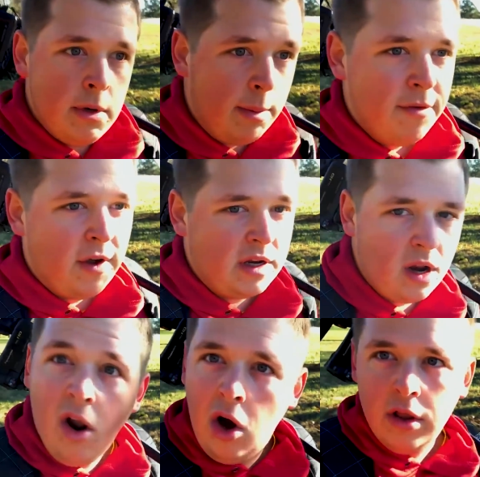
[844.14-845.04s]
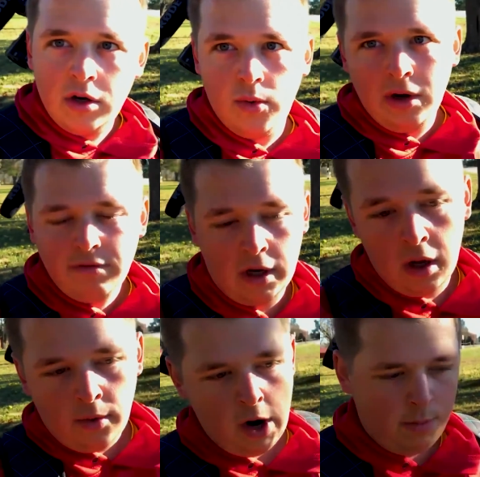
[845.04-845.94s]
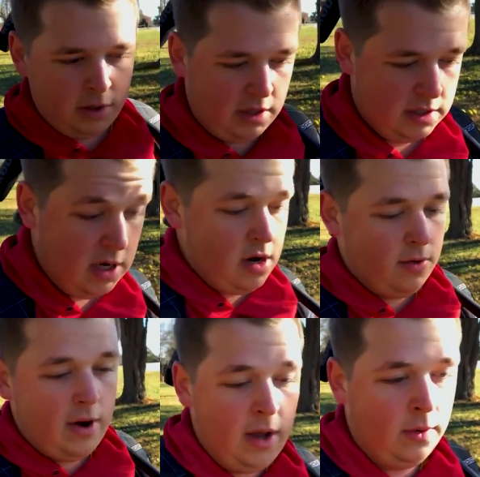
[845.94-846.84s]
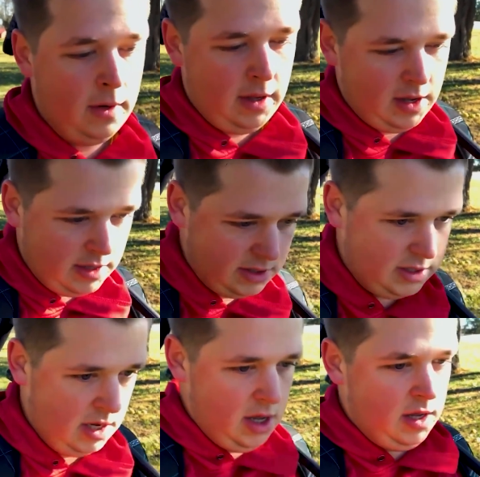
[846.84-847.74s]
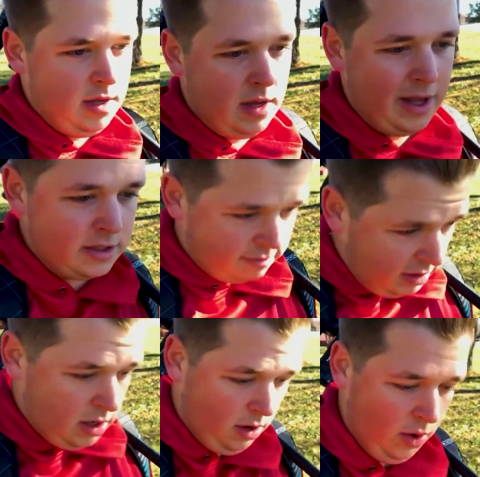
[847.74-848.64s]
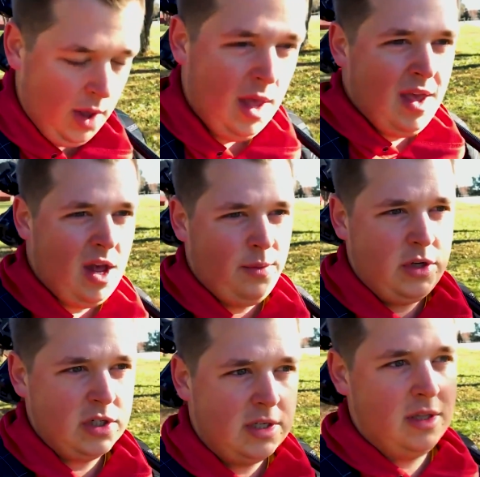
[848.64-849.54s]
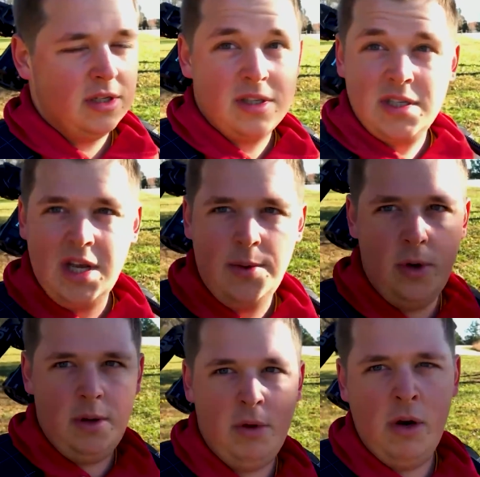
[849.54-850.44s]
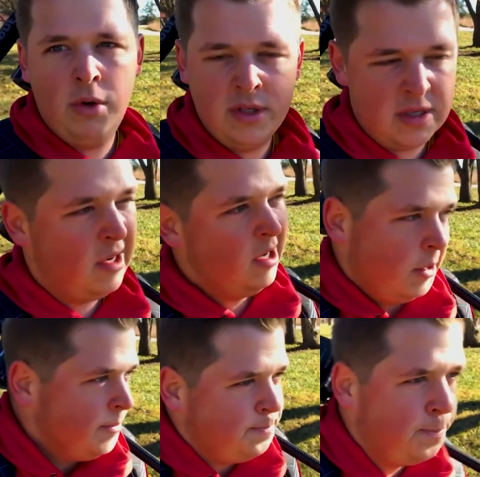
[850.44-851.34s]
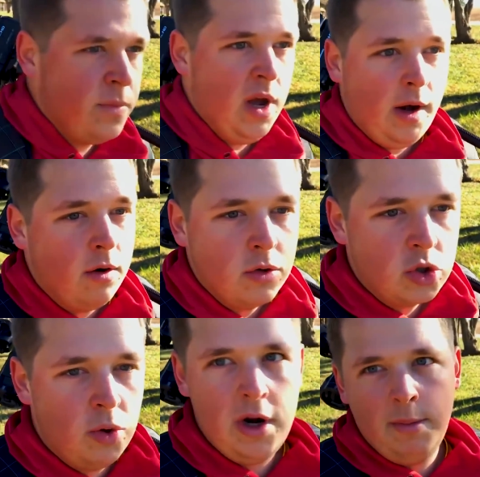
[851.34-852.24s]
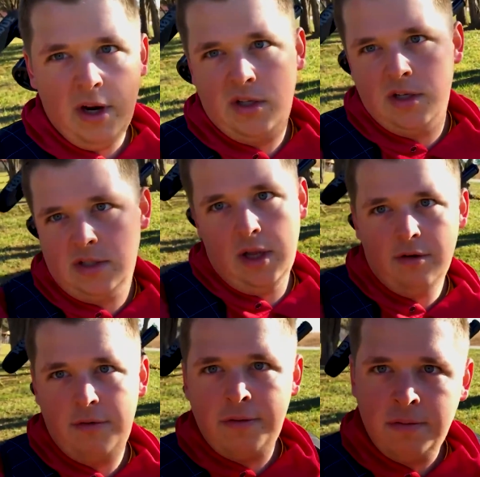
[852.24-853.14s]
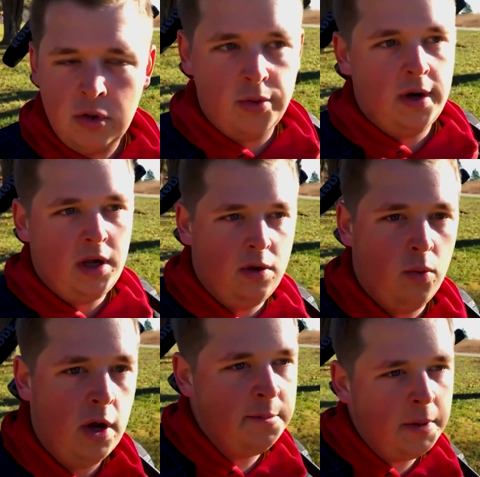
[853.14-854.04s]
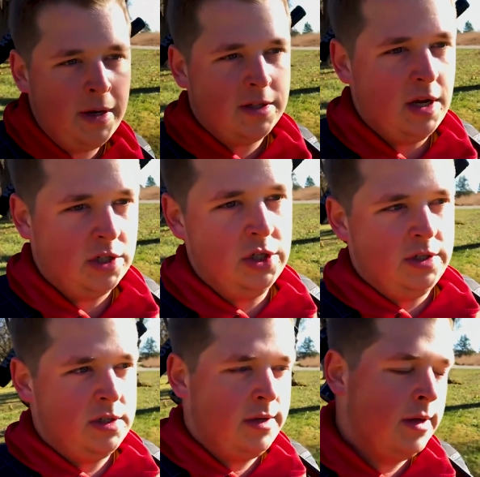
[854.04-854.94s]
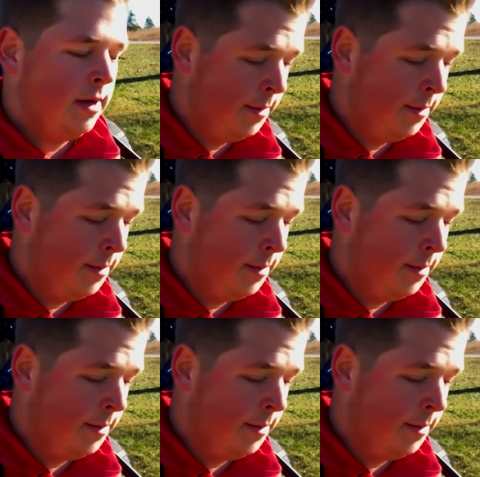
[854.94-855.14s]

Maybe if I did it all into one video, where I put the entire round as a video, and we just did this the same way, but it was, I don't know, 20 minutes instead of 21-minute sections.